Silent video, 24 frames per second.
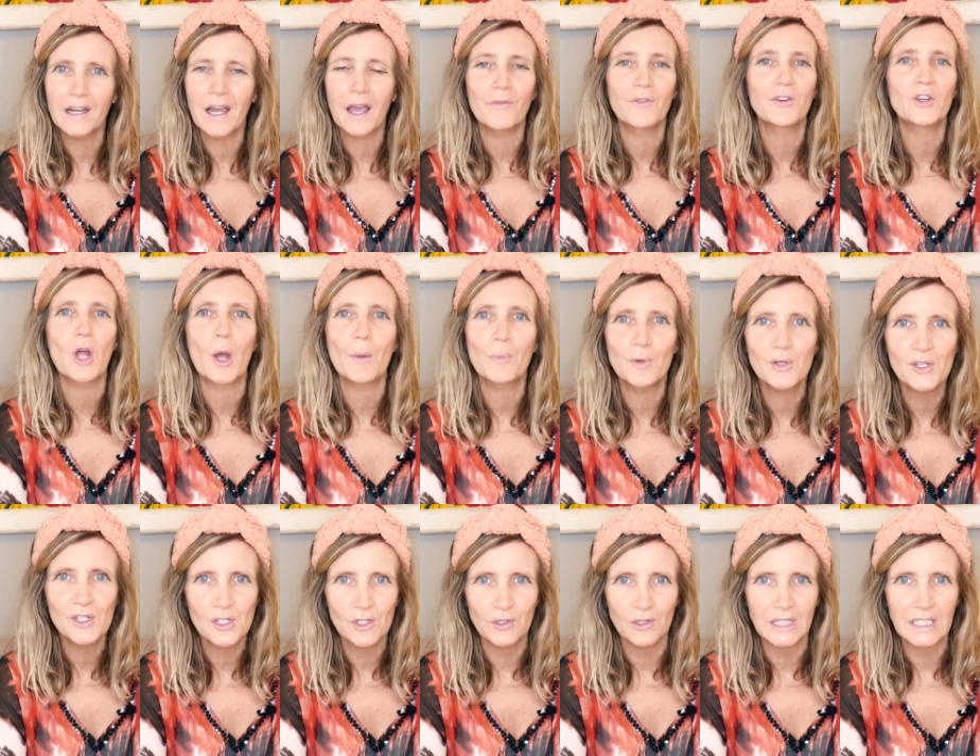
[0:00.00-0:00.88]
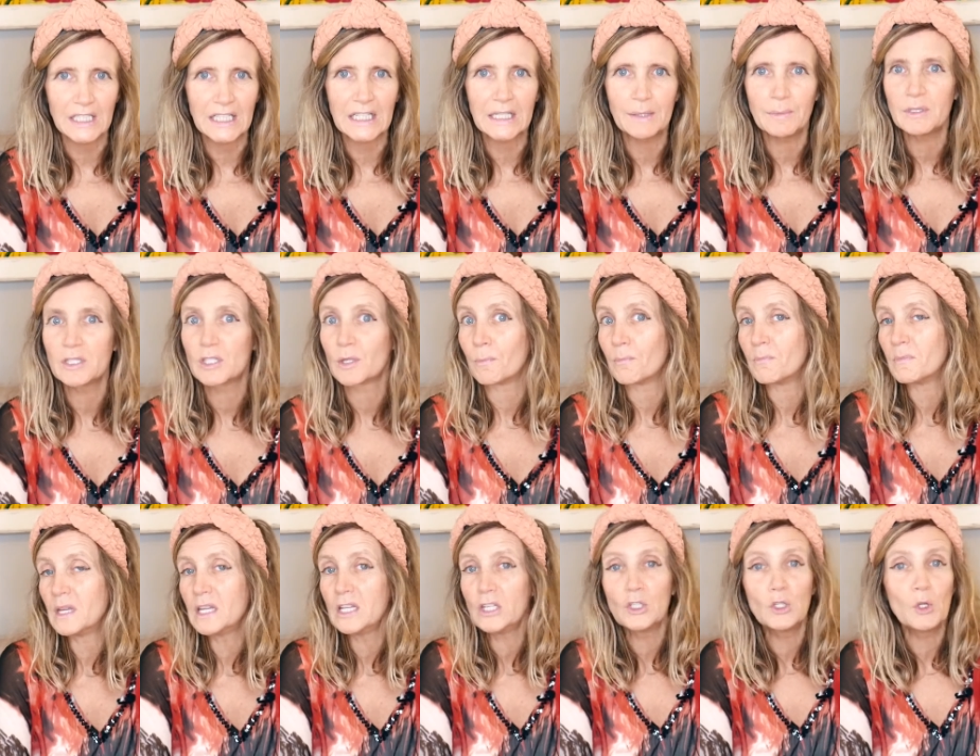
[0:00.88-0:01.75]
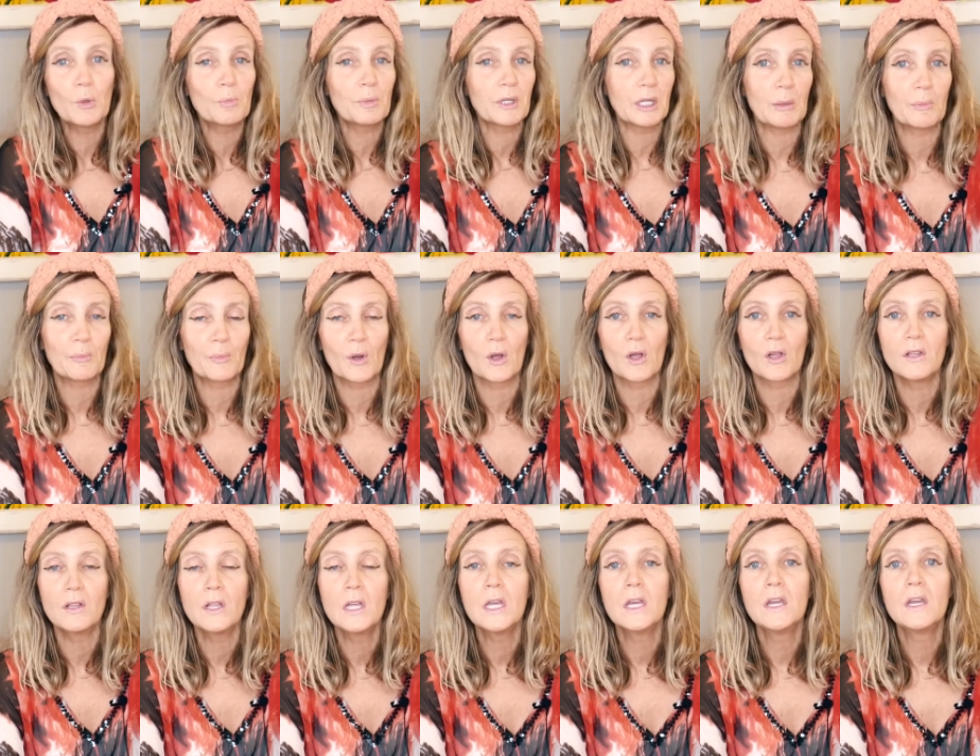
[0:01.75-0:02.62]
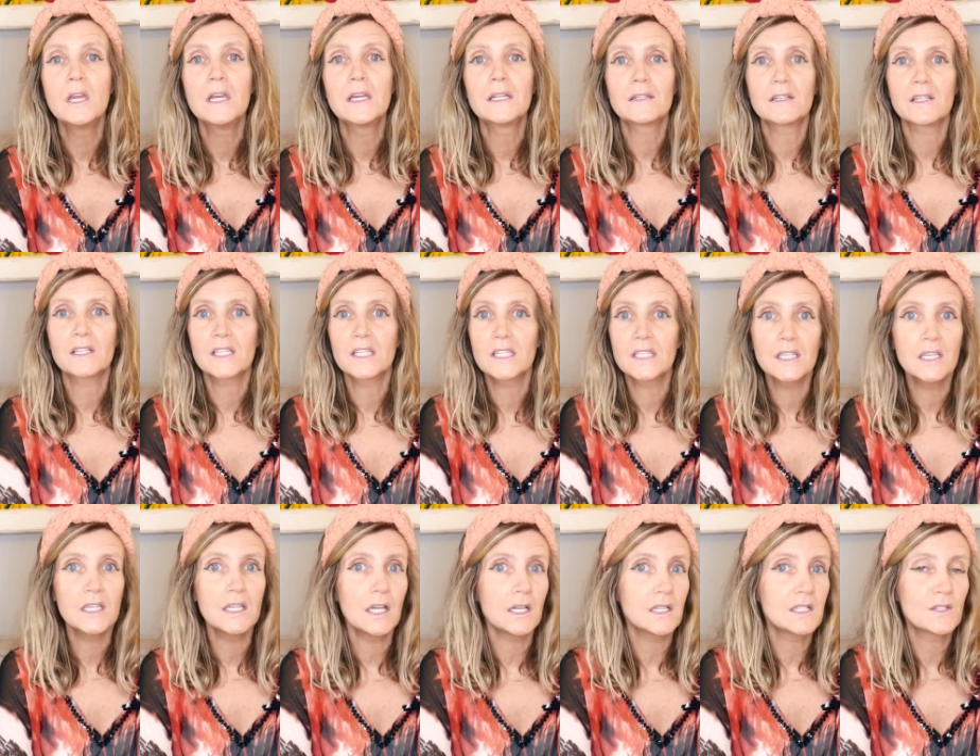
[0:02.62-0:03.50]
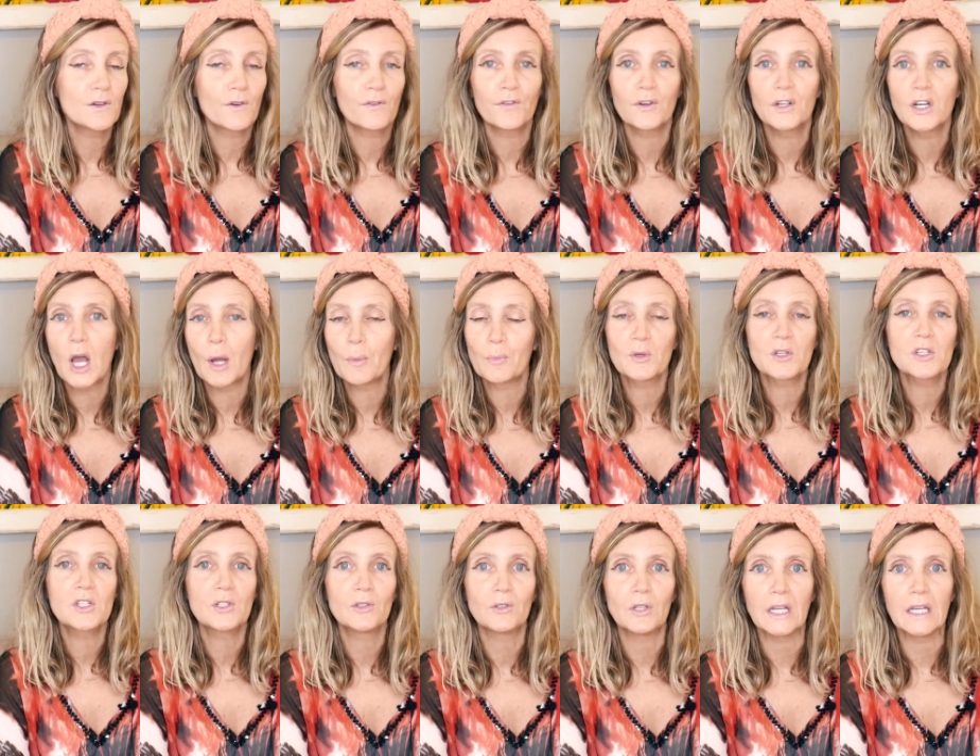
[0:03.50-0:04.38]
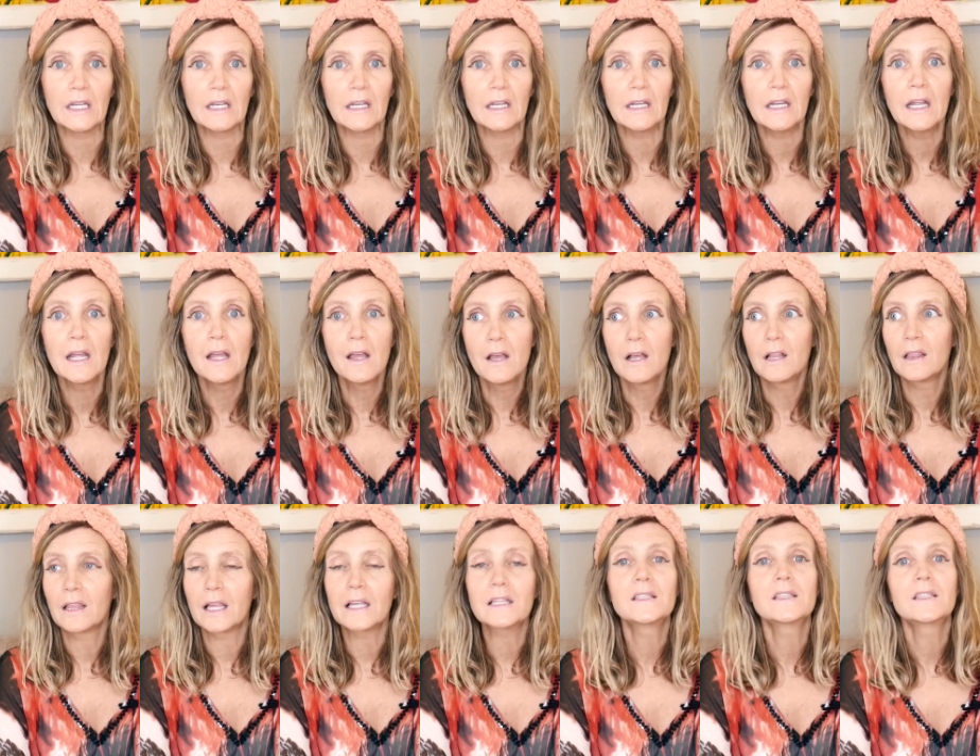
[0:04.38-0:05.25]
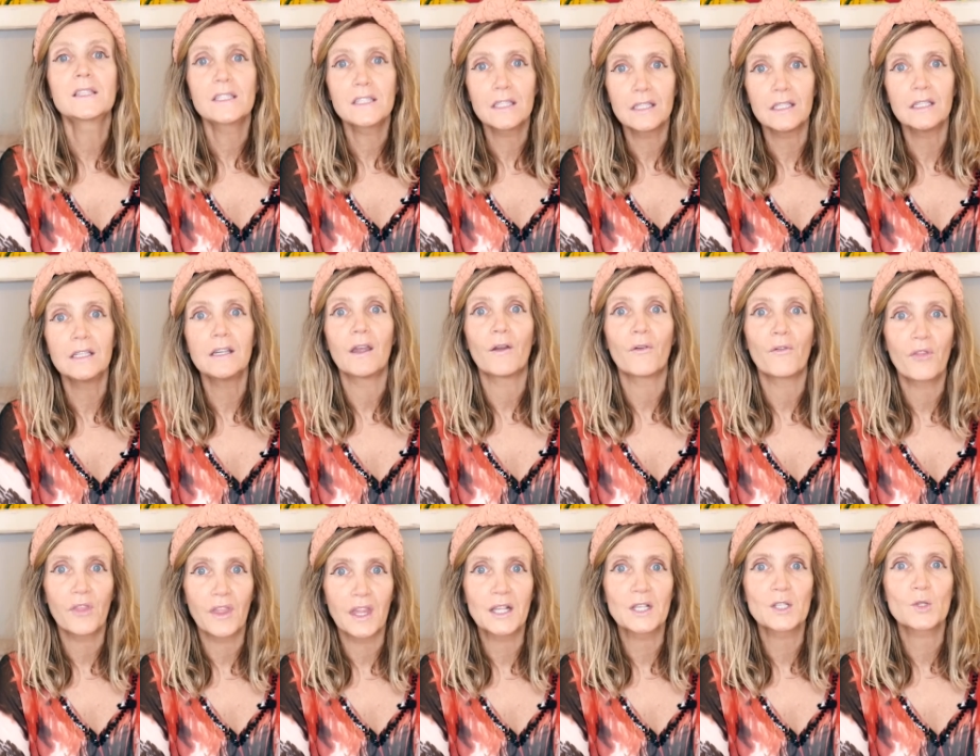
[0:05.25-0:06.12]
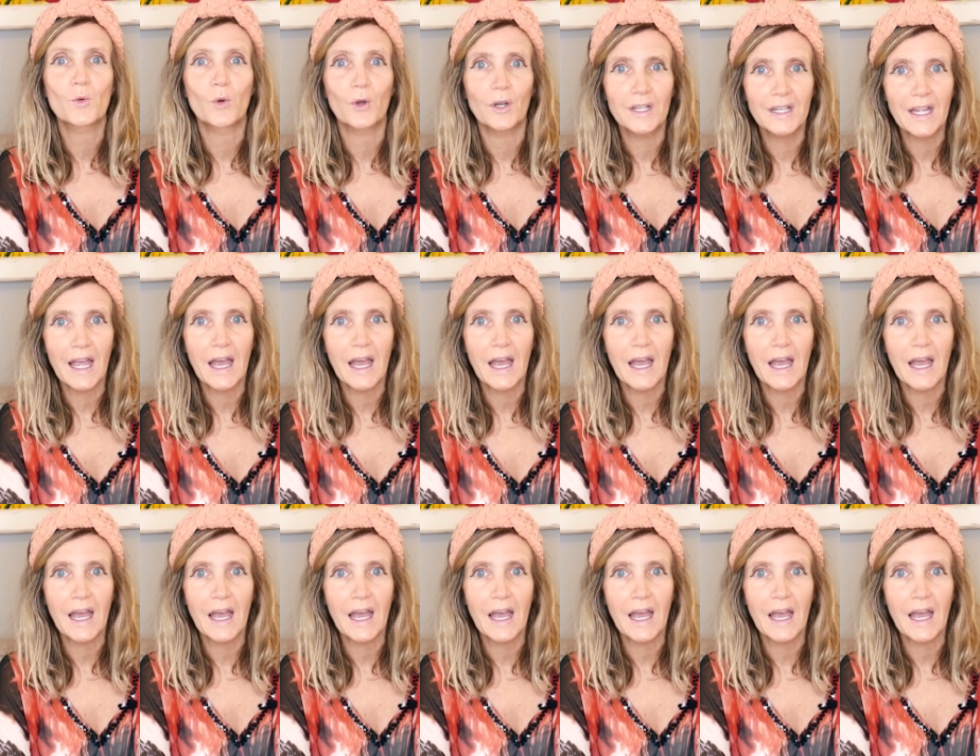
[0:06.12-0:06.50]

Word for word: I have an opportunity to meet new people, to see a different opportunity. Let's see if things work